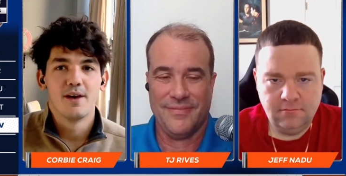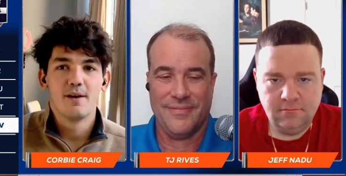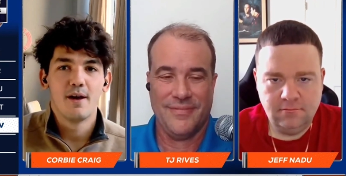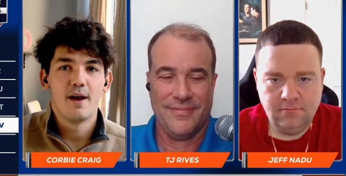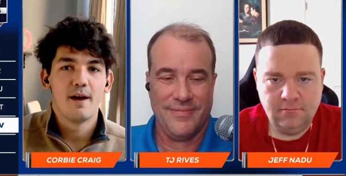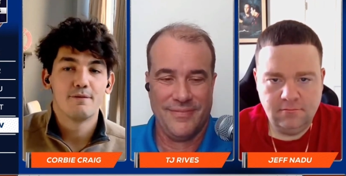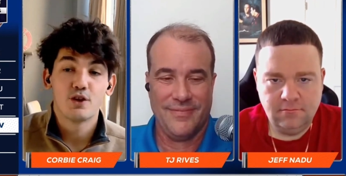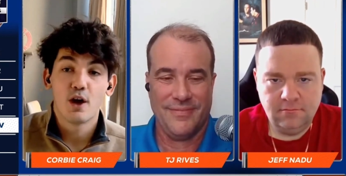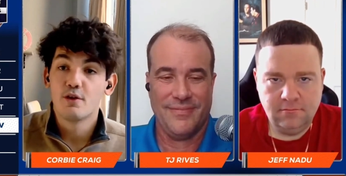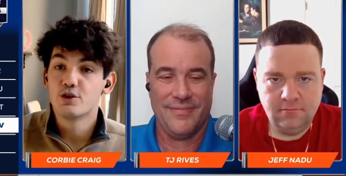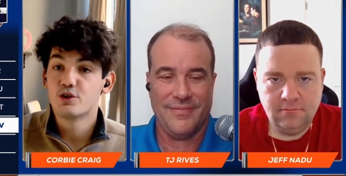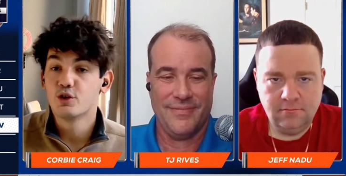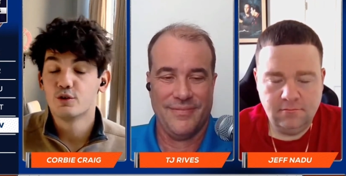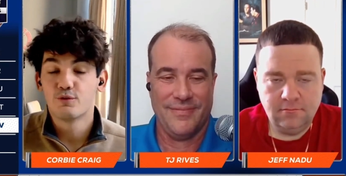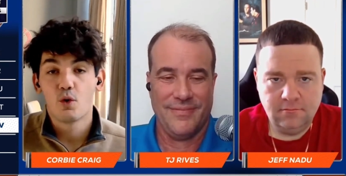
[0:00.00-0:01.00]
Speaker 1: If Southern
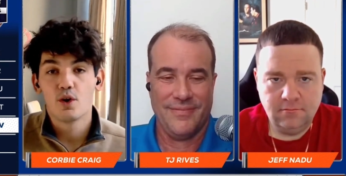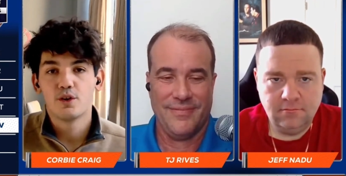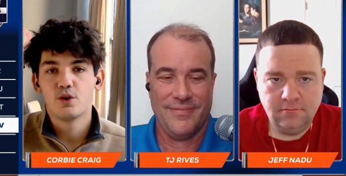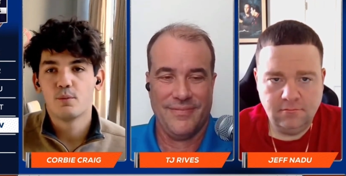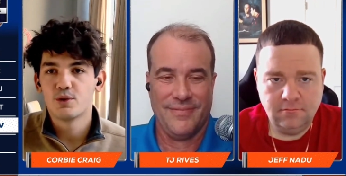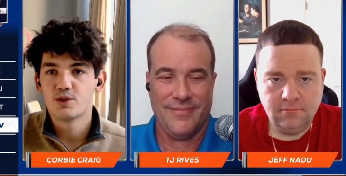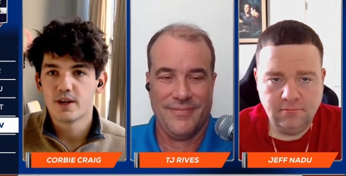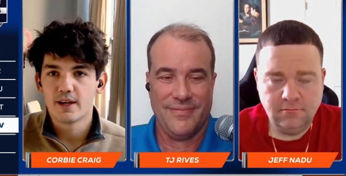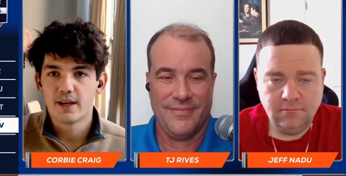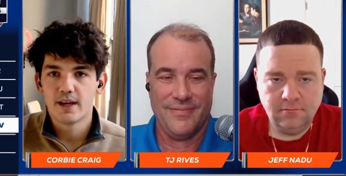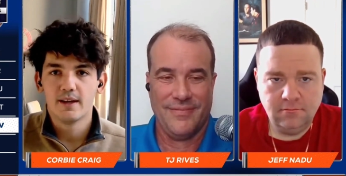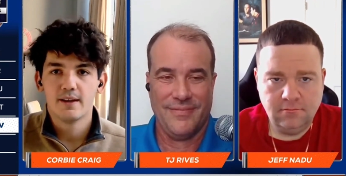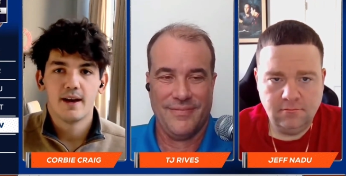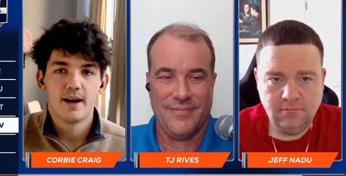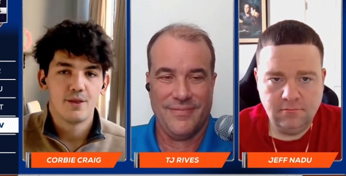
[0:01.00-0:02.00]
shoots 42%
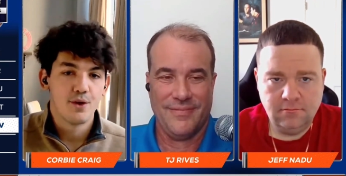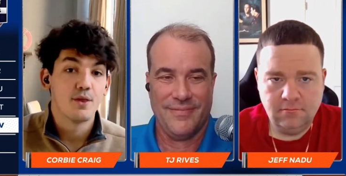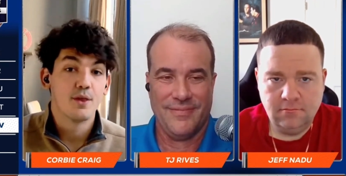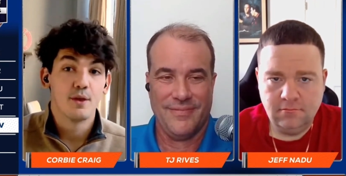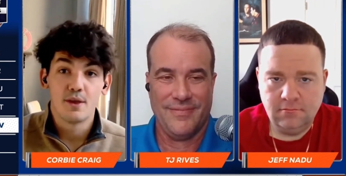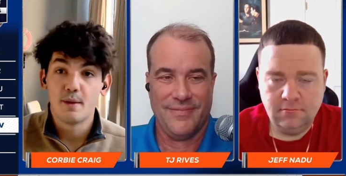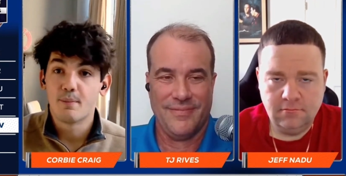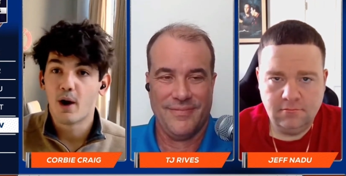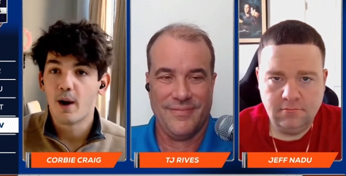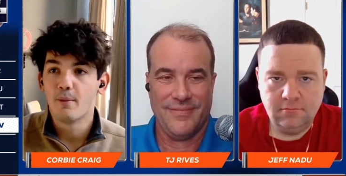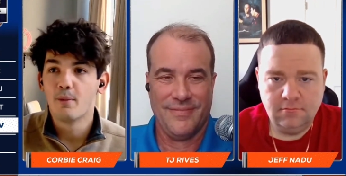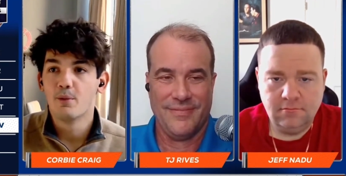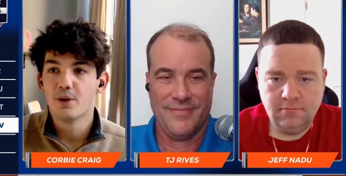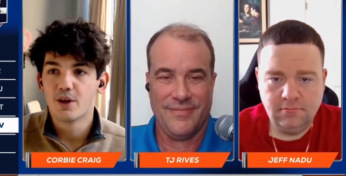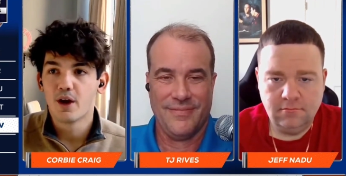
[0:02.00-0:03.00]
again, I think that they
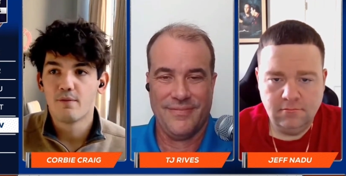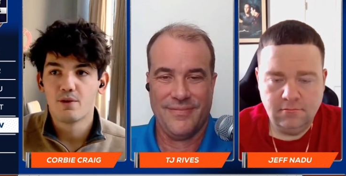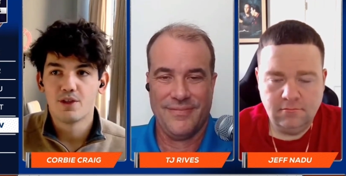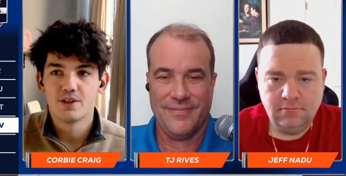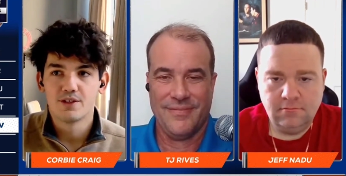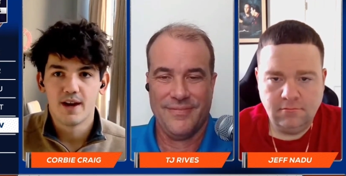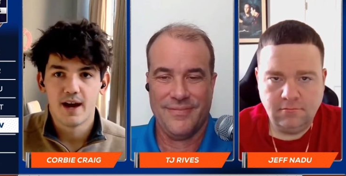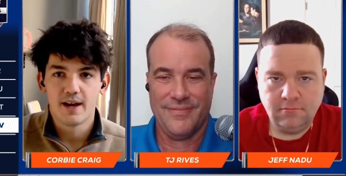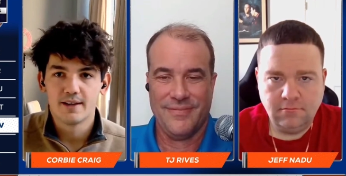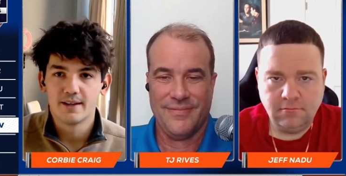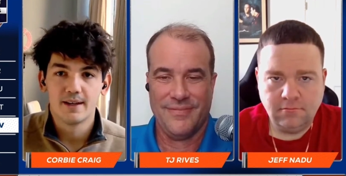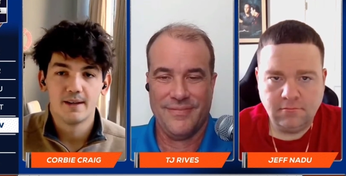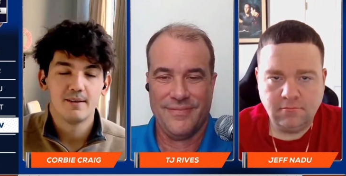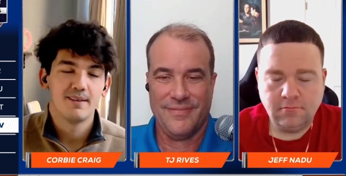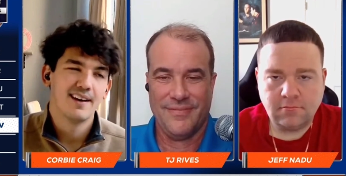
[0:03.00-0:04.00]
probably cover this
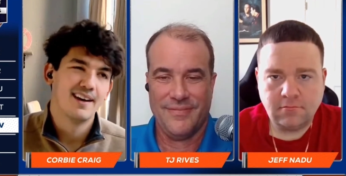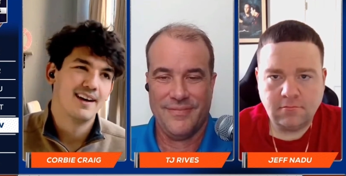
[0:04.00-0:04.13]
19.